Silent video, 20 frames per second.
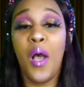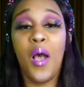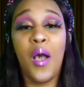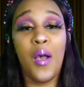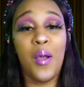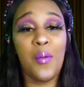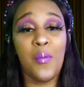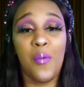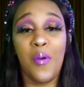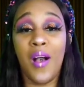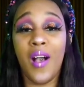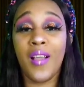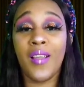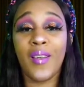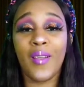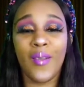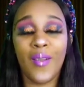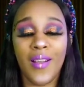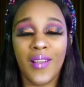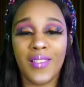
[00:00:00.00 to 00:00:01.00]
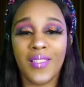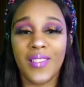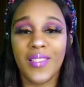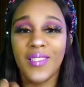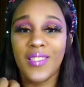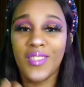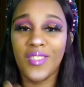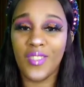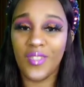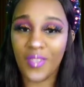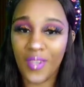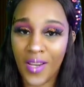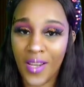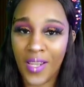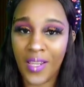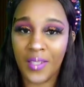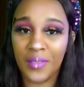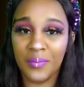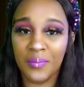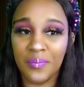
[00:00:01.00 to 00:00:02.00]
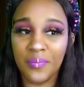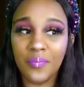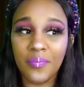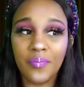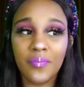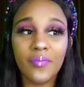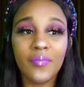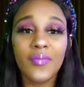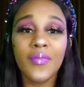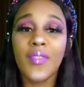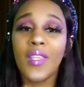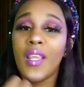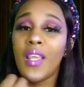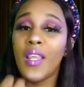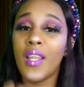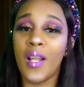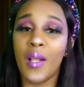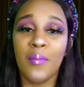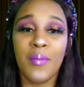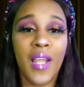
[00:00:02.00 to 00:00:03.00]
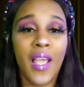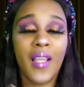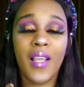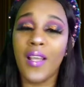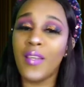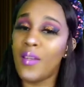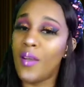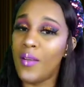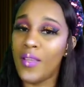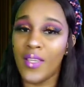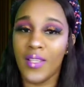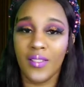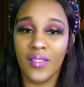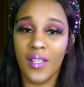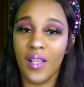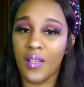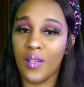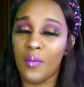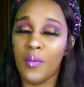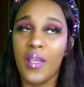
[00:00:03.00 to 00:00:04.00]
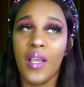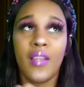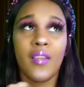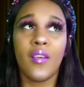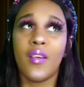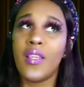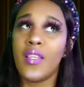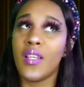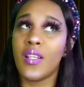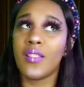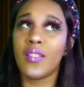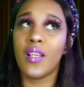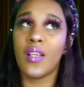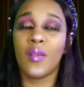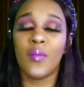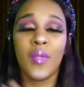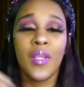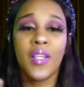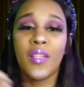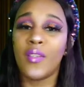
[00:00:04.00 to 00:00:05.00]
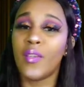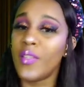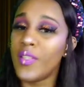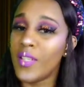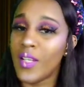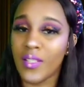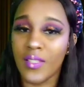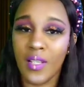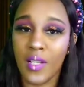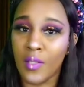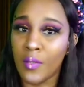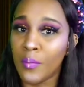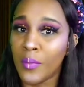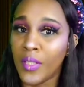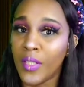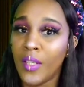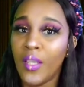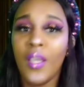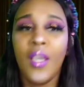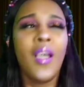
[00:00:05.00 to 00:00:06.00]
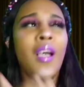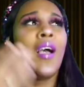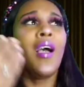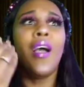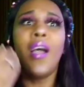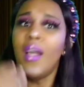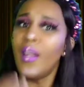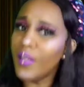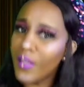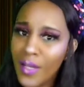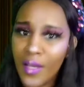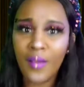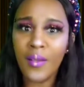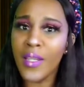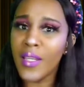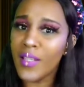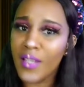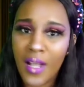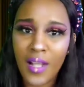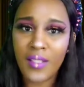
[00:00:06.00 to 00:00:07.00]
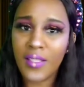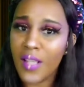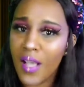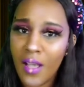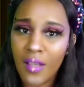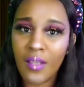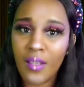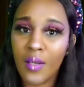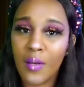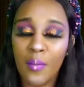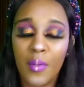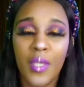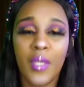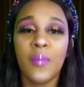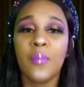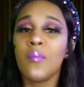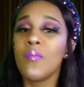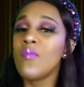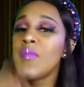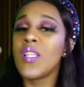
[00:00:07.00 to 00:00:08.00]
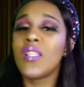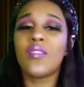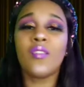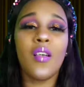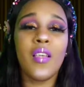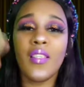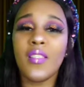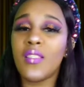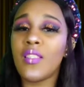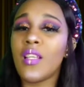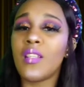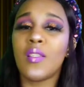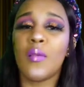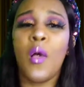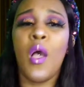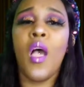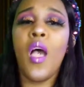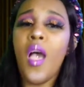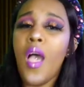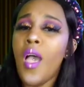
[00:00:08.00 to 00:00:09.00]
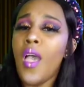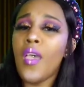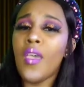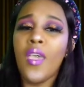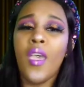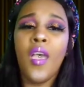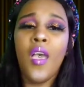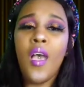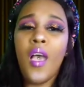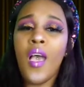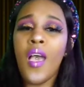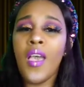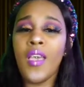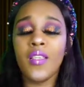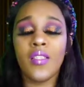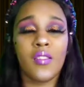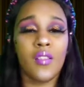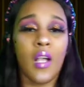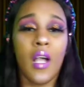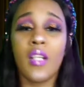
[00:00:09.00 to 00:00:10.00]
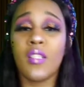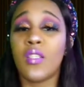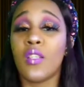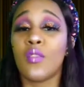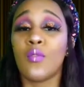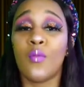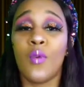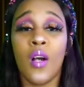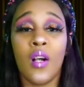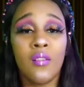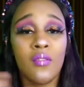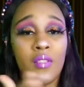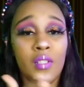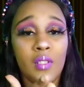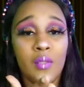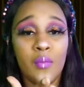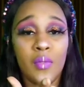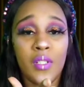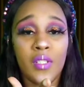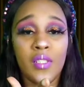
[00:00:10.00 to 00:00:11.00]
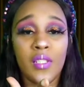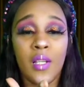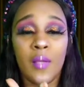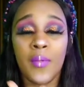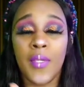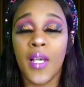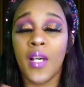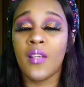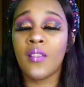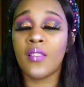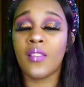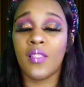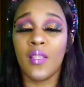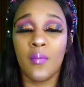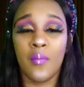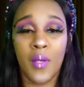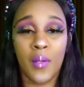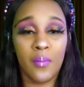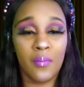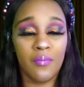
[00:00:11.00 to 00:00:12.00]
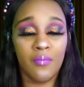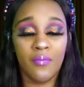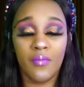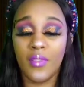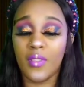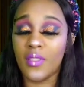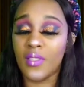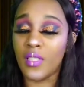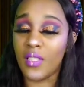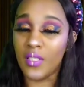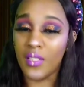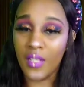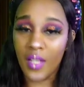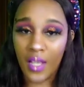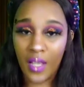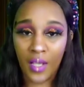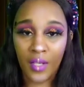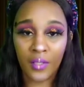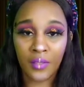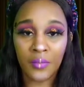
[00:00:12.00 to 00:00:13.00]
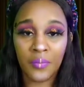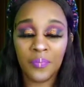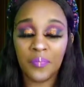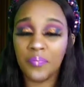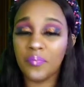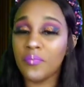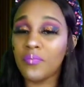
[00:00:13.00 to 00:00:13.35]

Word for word: I'm walking across the street. And I'm like, I know he ain't talking to me. I know he not talking to me. I know he not talking to me. I know he not talking to me. So he stands up, hey, hey. So I just walked to the bus stop, y'all, sit my sit down.